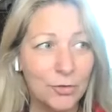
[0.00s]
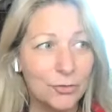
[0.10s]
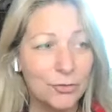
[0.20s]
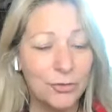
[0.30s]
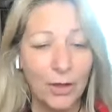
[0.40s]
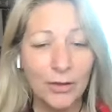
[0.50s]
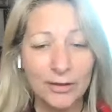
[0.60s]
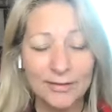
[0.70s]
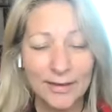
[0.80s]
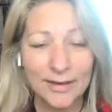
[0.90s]

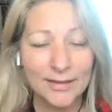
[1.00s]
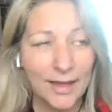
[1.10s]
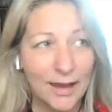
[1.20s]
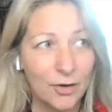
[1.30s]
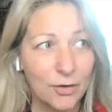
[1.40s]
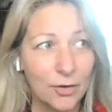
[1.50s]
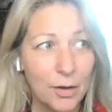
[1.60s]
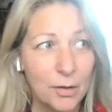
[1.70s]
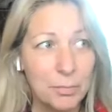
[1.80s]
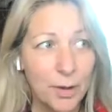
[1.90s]
solid in there.
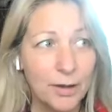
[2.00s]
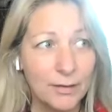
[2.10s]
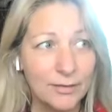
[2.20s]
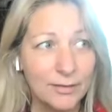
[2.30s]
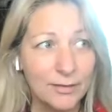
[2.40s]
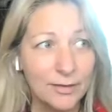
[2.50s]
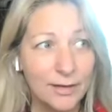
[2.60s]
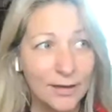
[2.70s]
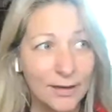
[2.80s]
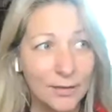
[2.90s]
But
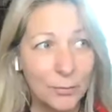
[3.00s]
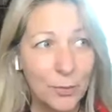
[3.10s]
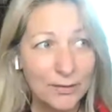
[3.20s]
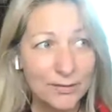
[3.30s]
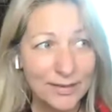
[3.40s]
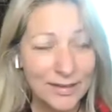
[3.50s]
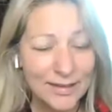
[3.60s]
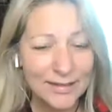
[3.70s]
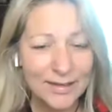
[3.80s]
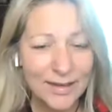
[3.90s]
what's
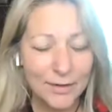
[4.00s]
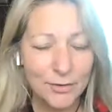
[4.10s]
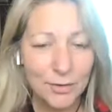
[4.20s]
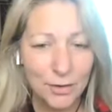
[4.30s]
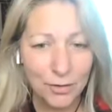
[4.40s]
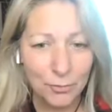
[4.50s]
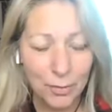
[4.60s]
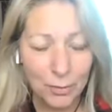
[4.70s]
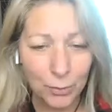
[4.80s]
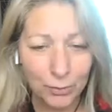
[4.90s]
in and
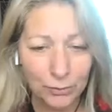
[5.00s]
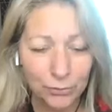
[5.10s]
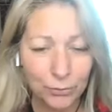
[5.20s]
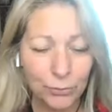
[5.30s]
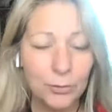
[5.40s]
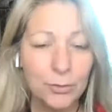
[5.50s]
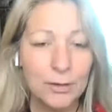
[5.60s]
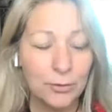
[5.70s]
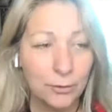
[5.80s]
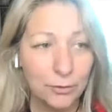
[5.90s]
what works through
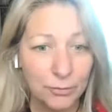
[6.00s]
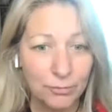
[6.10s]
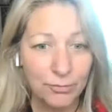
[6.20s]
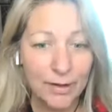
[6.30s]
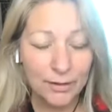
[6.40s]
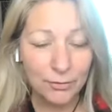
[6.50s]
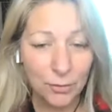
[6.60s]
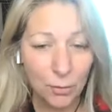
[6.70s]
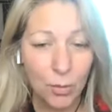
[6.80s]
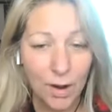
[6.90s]
the earth, the fire,
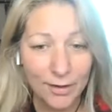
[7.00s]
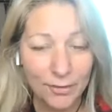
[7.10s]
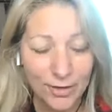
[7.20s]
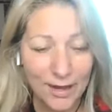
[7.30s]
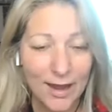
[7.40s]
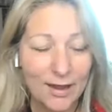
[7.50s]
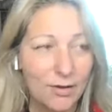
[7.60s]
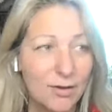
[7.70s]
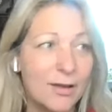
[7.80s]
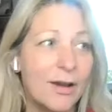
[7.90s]
the water, the
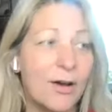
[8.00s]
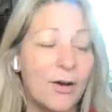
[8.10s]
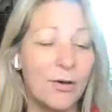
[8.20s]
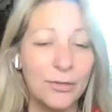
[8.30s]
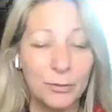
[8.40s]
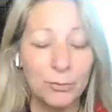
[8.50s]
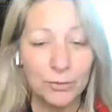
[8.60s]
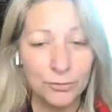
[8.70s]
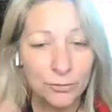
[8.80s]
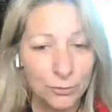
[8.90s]
air, all that
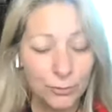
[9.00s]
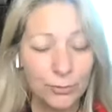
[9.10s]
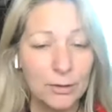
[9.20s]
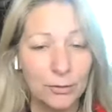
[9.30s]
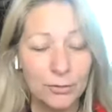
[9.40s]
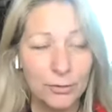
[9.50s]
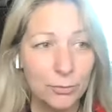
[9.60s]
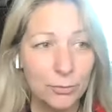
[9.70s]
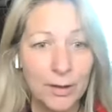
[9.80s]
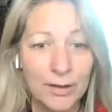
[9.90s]
works through the earth
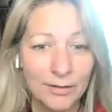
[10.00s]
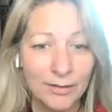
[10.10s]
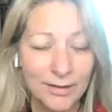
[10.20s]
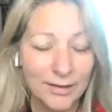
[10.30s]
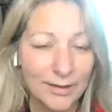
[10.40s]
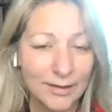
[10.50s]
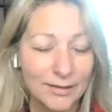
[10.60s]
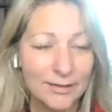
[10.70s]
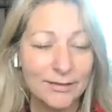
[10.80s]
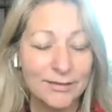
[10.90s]
as well
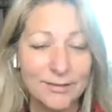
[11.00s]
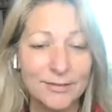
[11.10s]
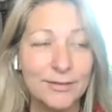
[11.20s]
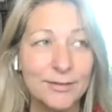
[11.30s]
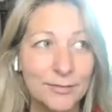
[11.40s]
is